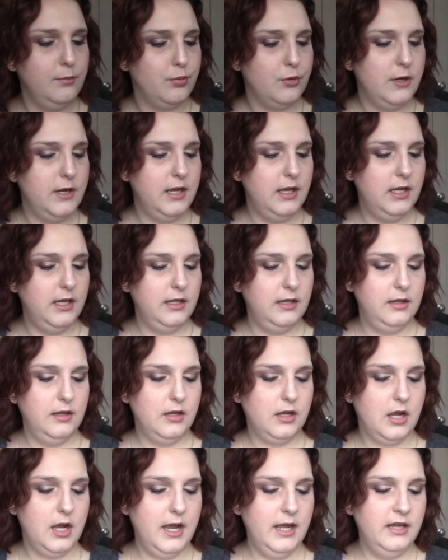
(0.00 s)
pretty,
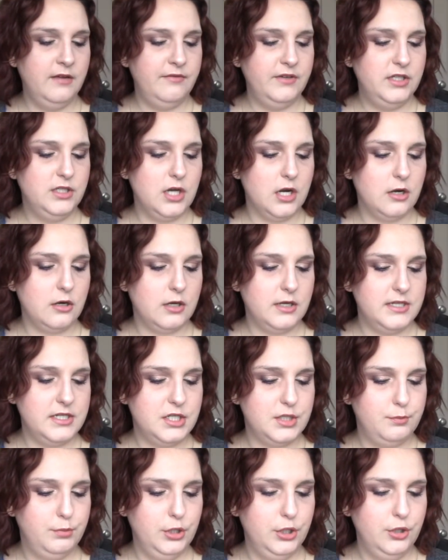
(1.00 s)
kind of a
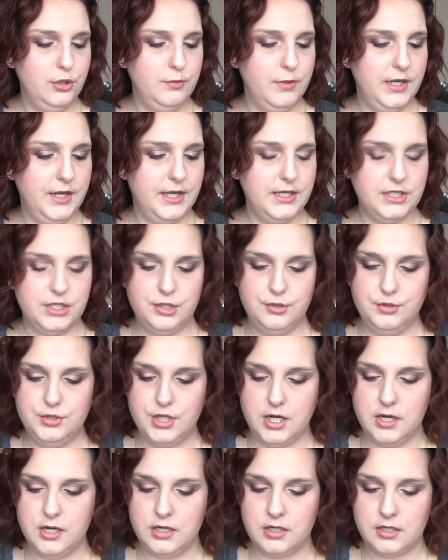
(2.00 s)
darkish blue, but not too
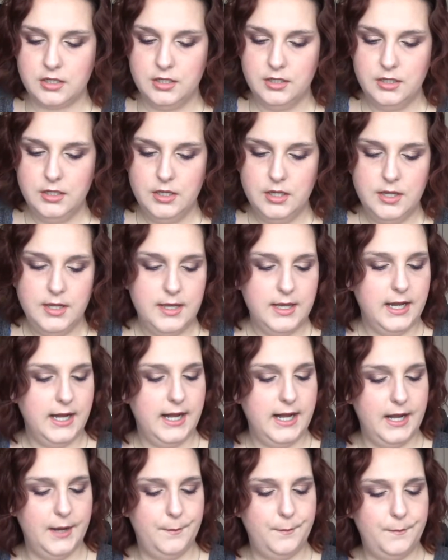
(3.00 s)
dark.
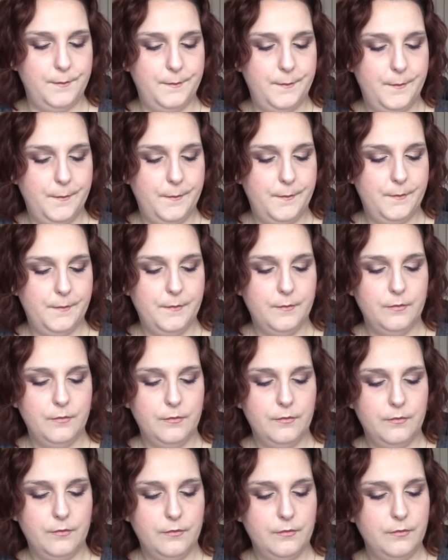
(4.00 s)
I
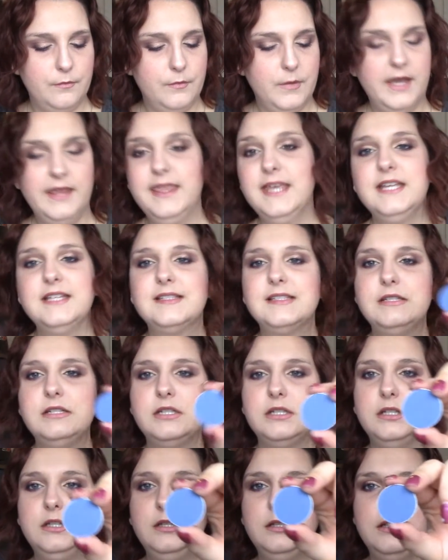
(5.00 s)
think it's
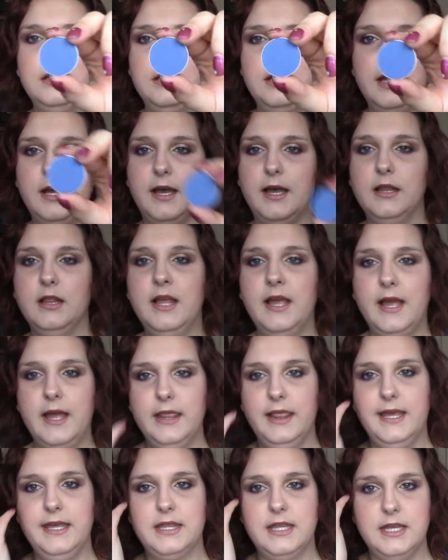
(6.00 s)
gonna,
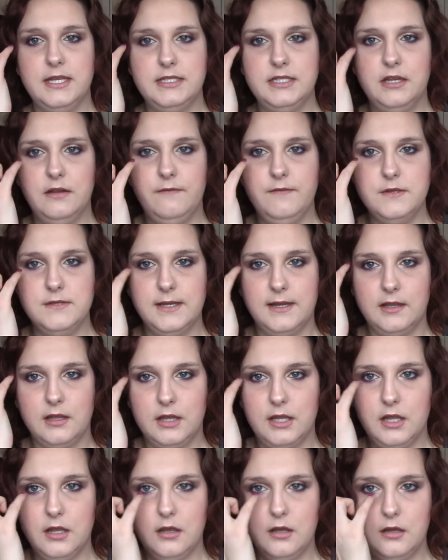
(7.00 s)
I like the idea of using it
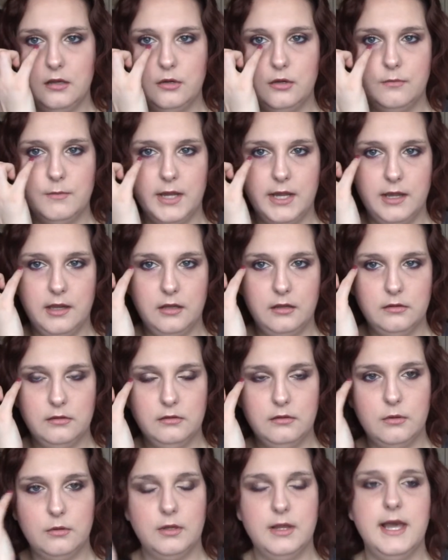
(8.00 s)
like under my
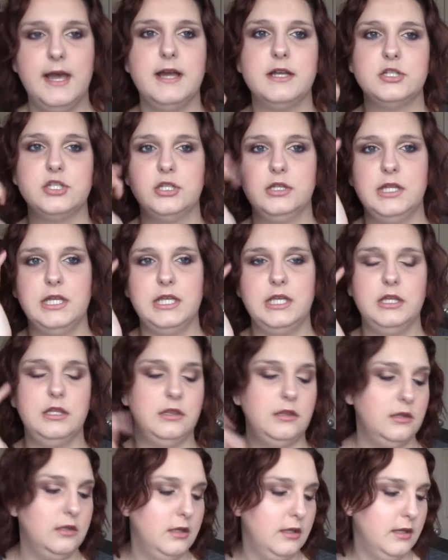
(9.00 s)
lower lash and like
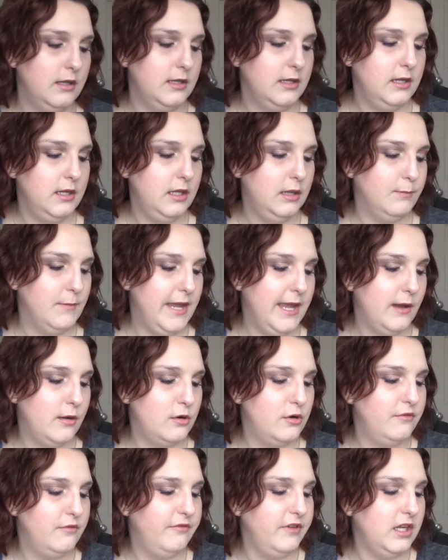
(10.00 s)
in my
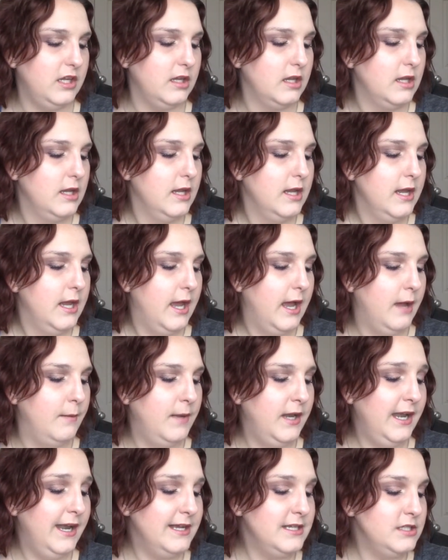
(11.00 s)
outer V. And
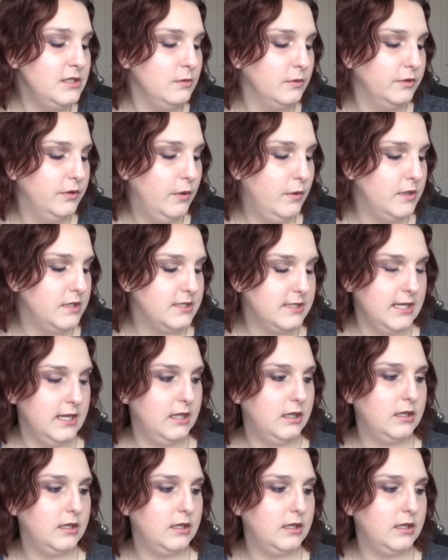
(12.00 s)
as you'll notice, like